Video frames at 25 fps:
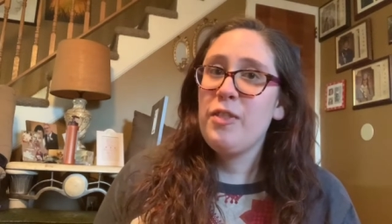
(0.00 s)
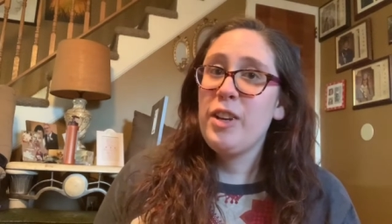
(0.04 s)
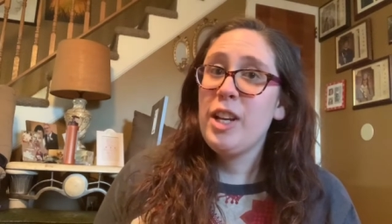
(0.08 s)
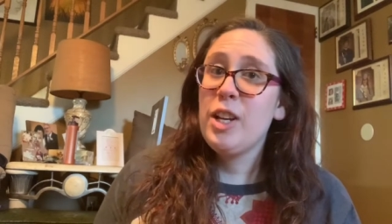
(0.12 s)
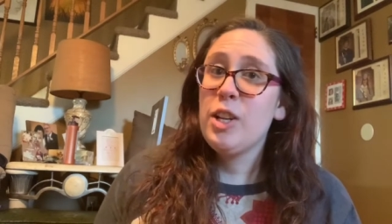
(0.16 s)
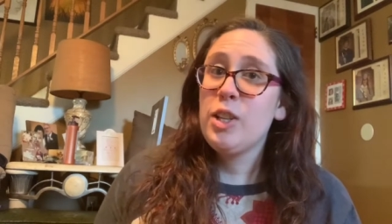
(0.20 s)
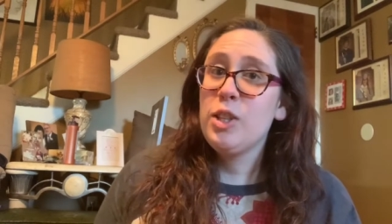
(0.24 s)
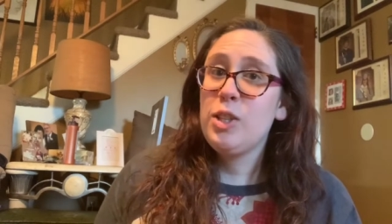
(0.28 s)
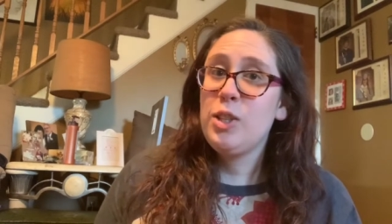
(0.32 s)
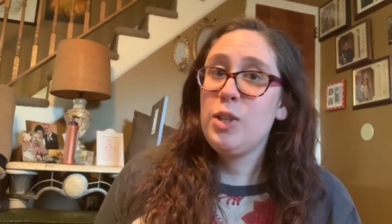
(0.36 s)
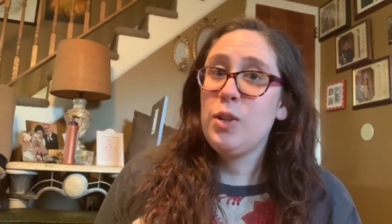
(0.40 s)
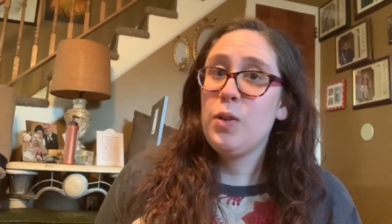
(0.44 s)

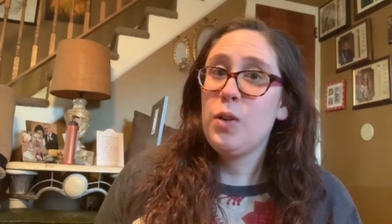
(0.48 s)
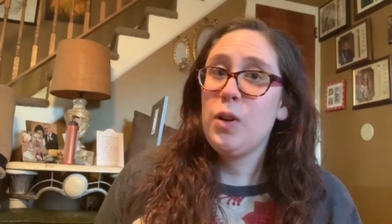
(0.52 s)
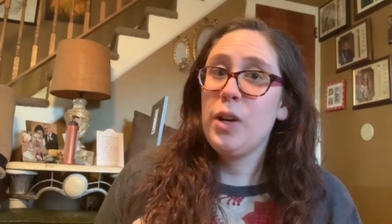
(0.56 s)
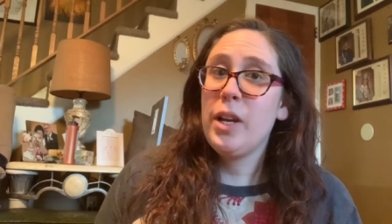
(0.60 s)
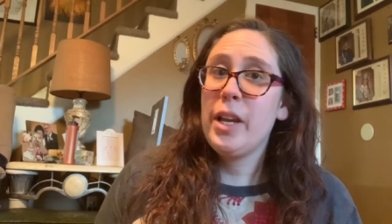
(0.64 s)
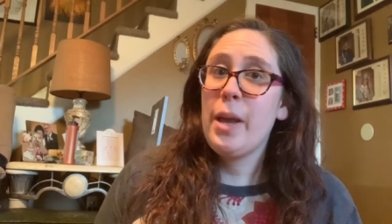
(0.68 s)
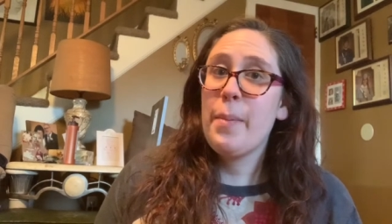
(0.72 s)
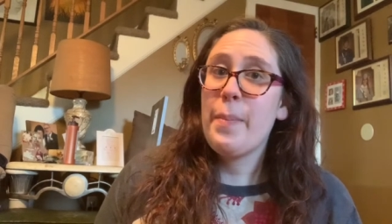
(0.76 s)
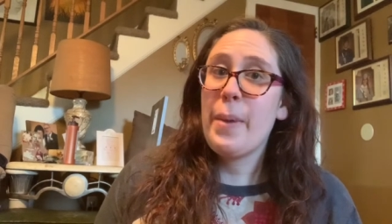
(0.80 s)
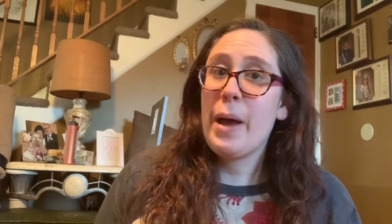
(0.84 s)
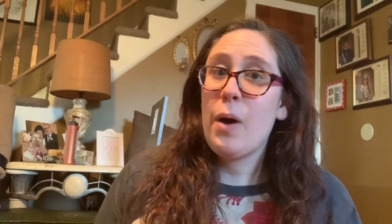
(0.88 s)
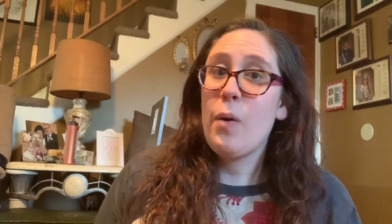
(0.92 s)
read a
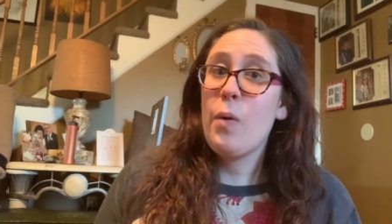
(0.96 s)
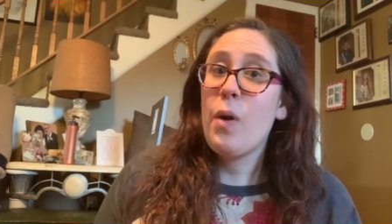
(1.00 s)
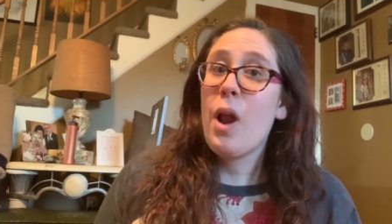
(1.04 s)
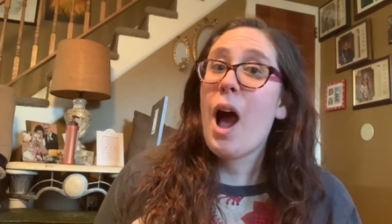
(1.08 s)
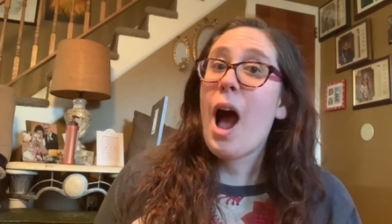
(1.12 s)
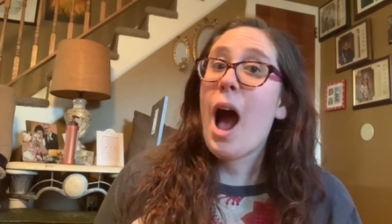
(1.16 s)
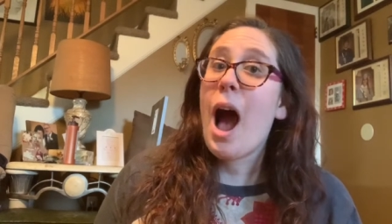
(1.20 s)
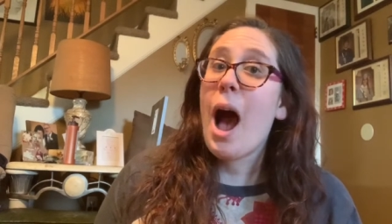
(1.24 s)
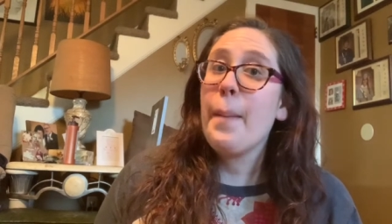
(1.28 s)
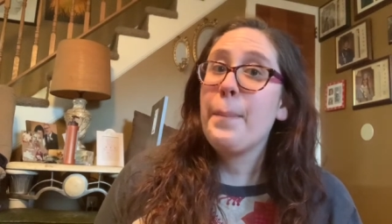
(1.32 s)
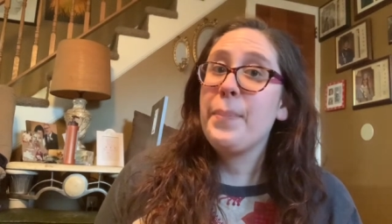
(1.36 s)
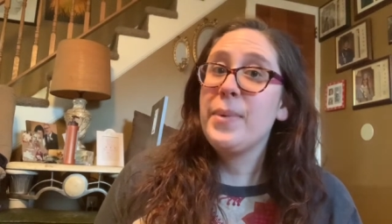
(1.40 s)
story about
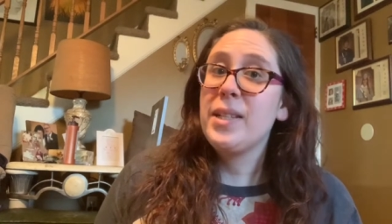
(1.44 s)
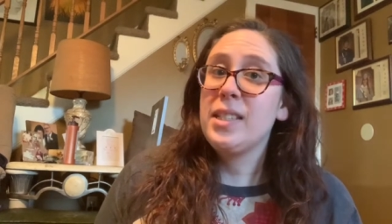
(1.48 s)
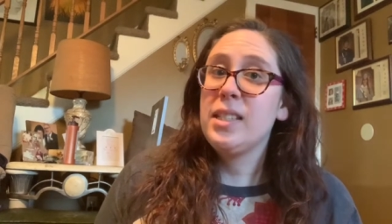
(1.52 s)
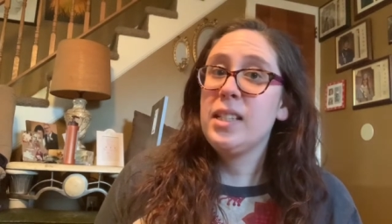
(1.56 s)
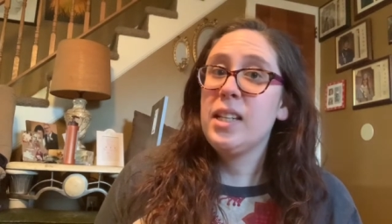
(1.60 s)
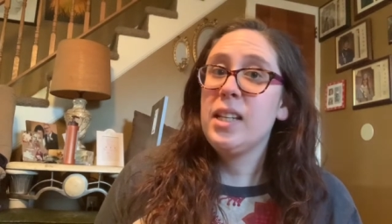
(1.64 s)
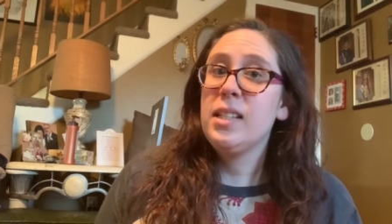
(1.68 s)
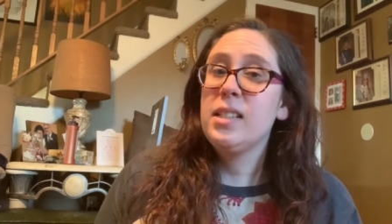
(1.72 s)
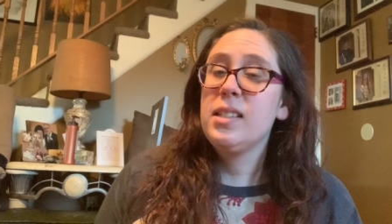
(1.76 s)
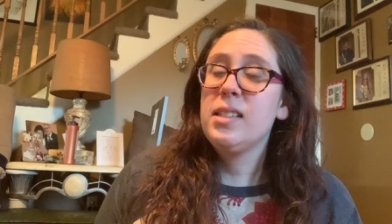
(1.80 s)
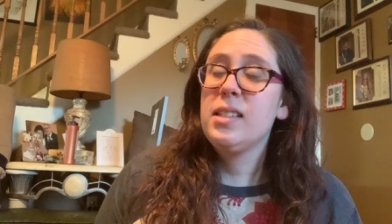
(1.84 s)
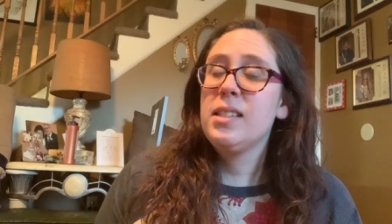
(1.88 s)

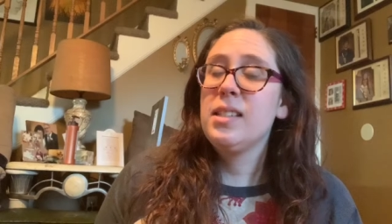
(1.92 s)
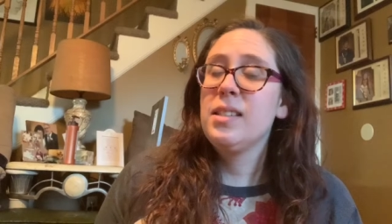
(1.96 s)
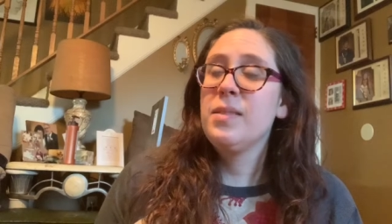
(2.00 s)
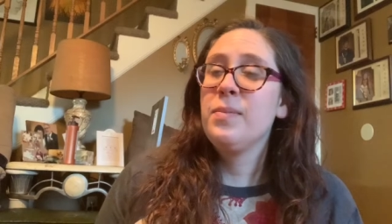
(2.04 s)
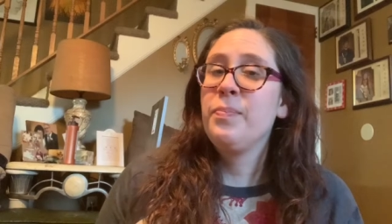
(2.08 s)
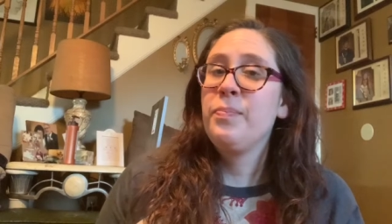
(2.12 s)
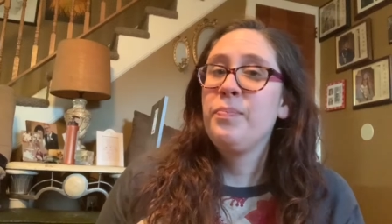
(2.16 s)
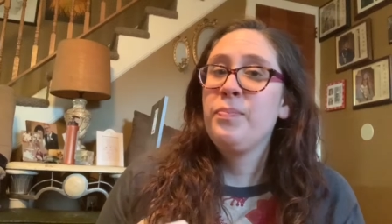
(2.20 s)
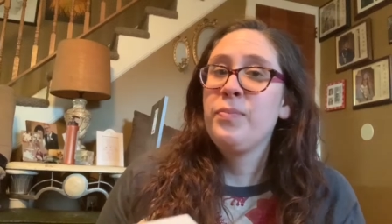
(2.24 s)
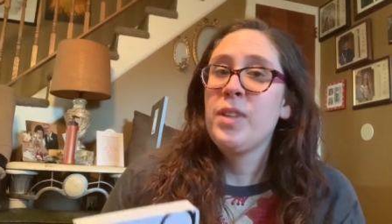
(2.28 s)
opposites.